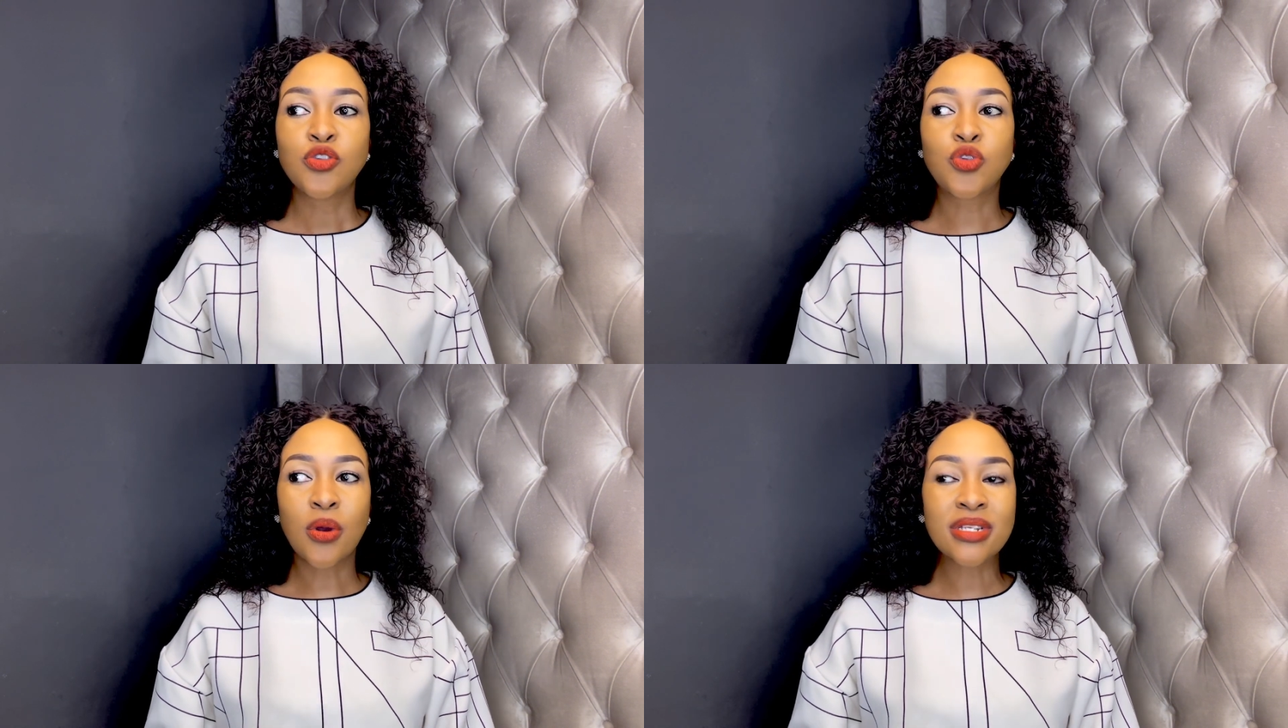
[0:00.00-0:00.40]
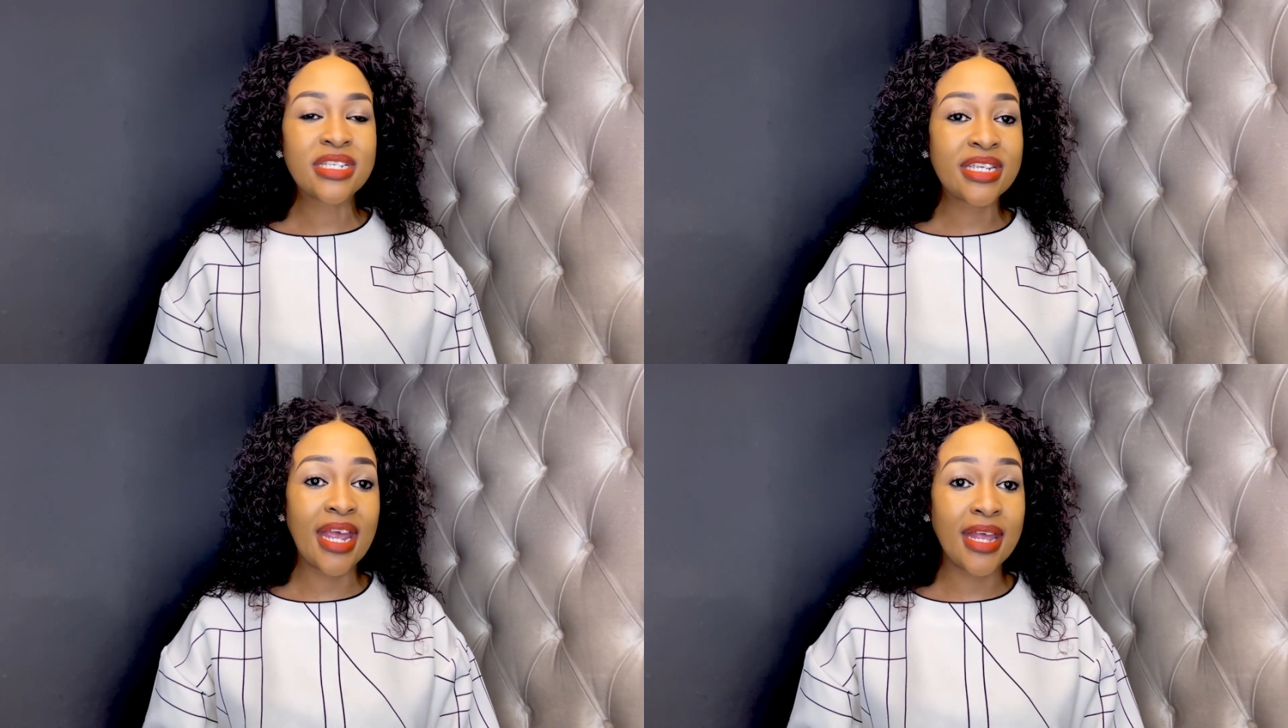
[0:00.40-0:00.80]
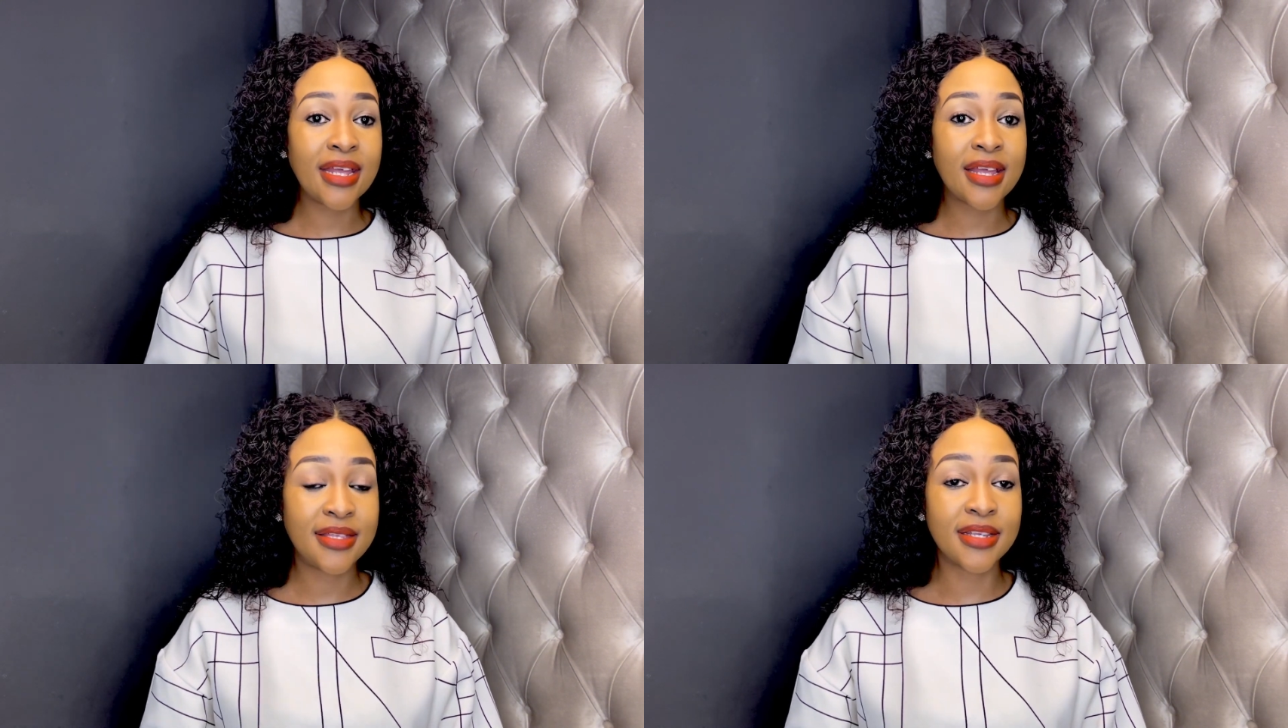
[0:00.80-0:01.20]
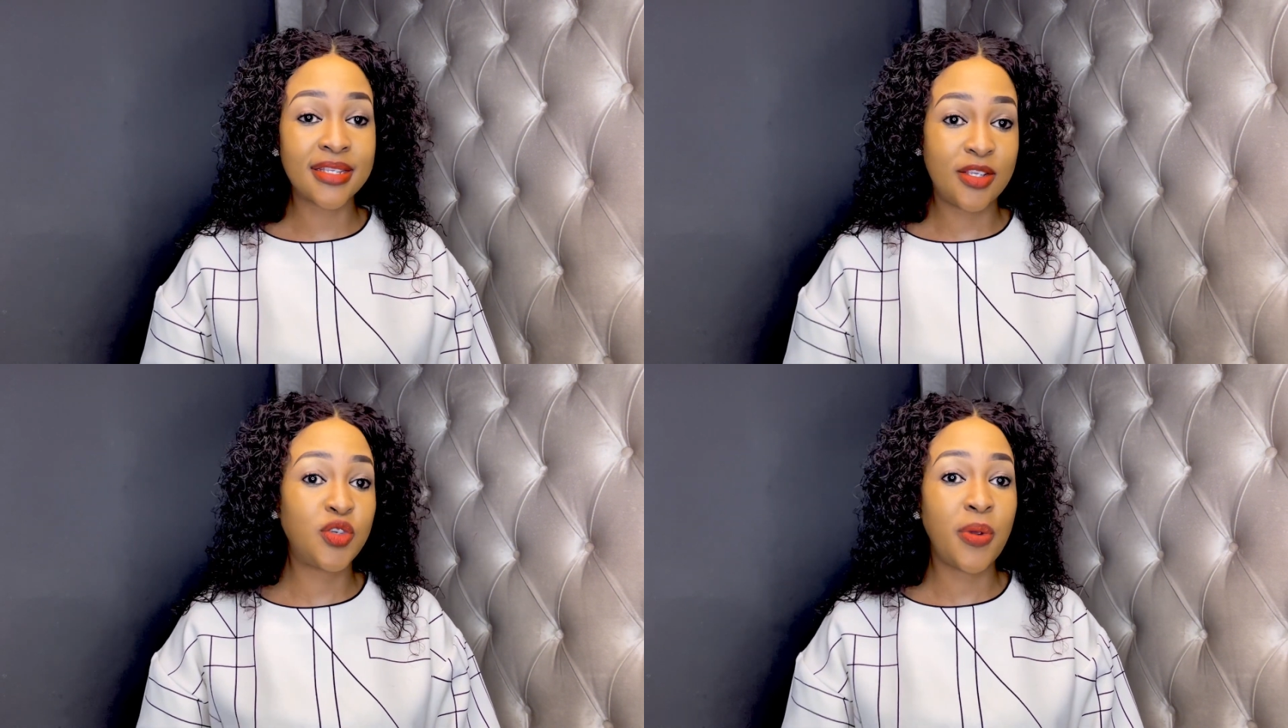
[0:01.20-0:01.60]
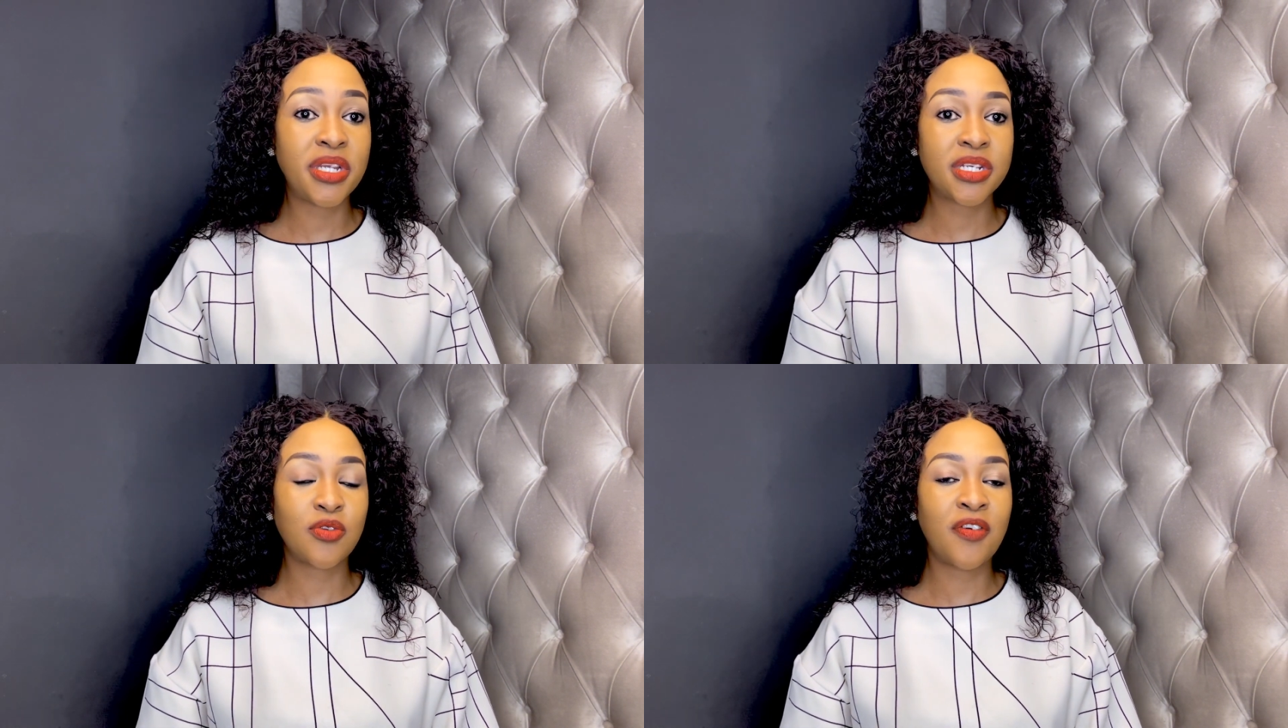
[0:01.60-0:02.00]
Don't take the
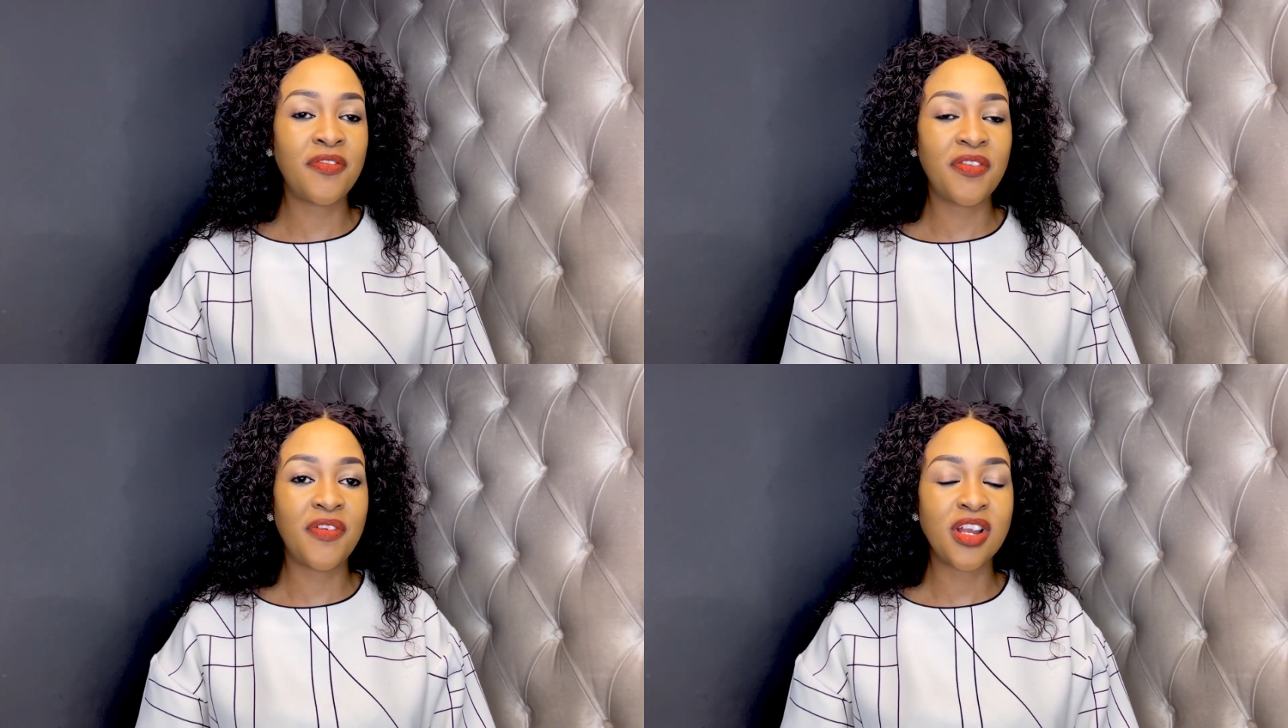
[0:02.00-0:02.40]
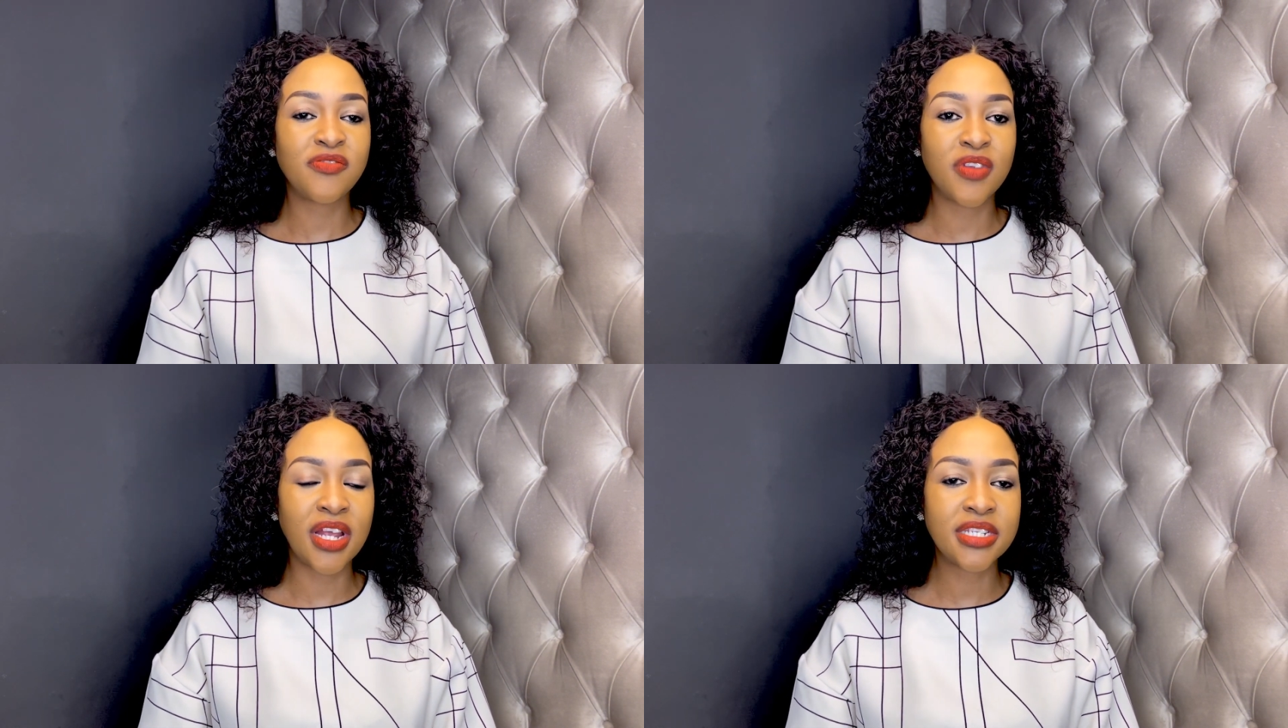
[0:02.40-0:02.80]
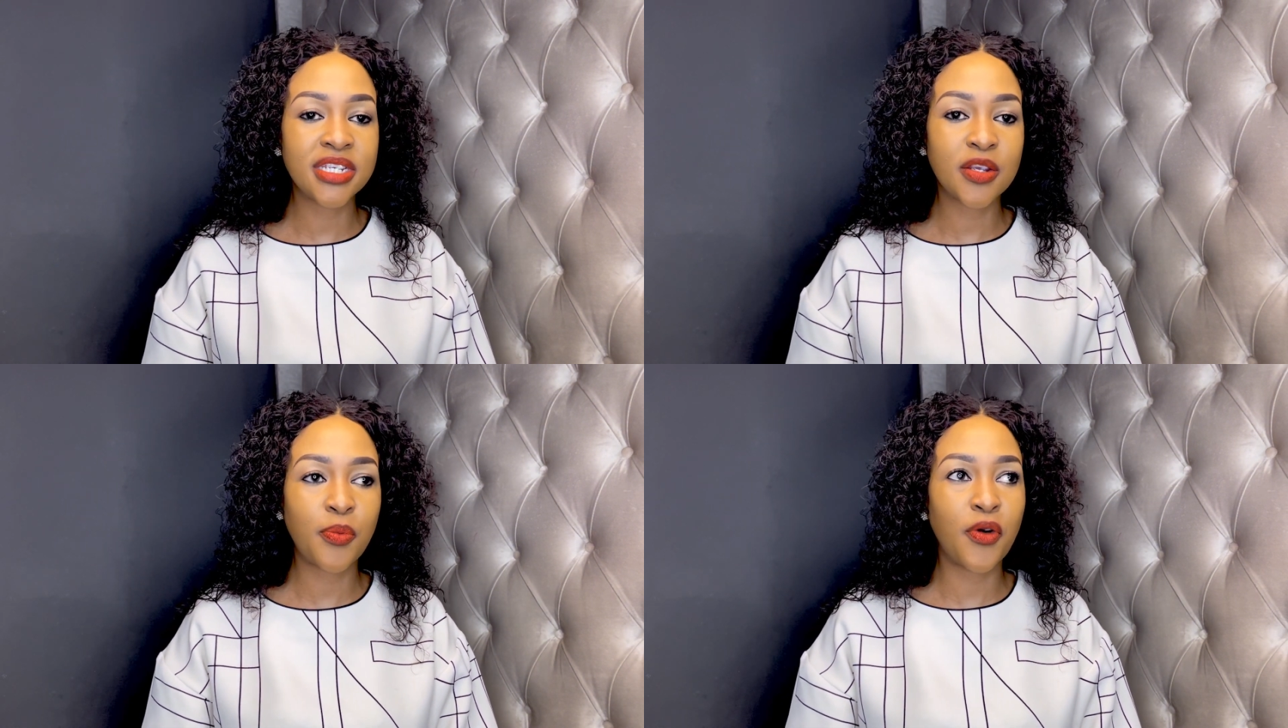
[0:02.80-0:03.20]
situation of a failing relationship